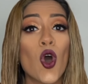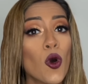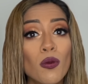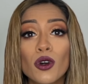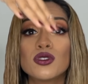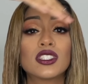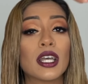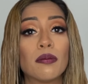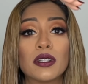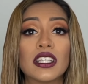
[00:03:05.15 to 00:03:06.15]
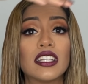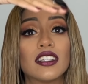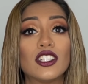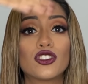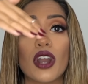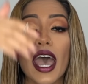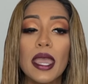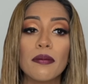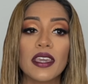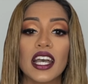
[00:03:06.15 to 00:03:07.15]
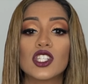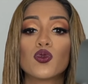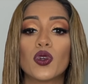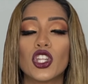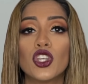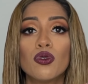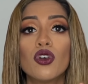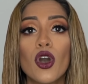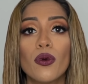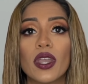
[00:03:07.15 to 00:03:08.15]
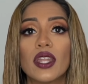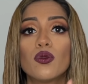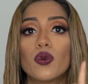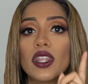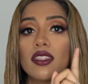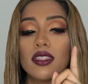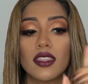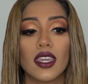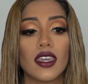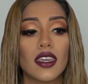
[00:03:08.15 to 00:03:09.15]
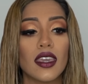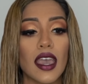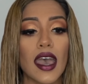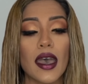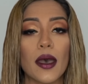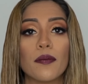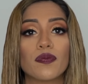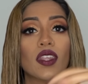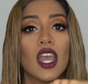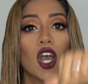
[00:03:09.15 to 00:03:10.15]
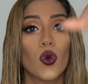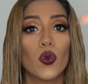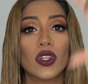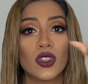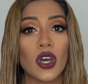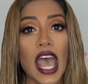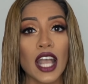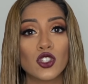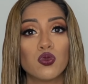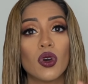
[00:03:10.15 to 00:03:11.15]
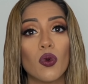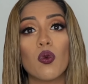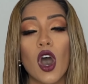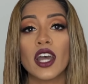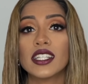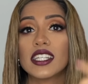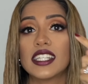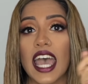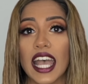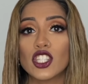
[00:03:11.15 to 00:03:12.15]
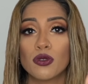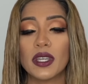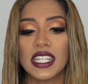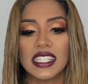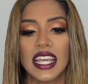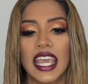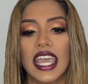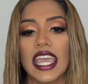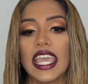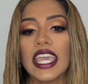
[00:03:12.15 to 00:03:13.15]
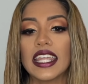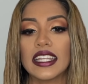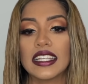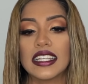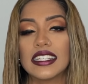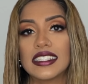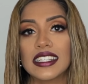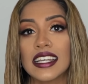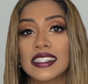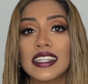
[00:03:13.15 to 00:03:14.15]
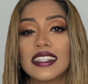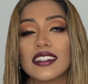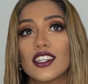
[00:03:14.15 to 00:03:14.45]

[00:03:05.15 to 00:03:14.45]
almost completely dry, because when you go in with the um, with the actual wand attachment, it doesn't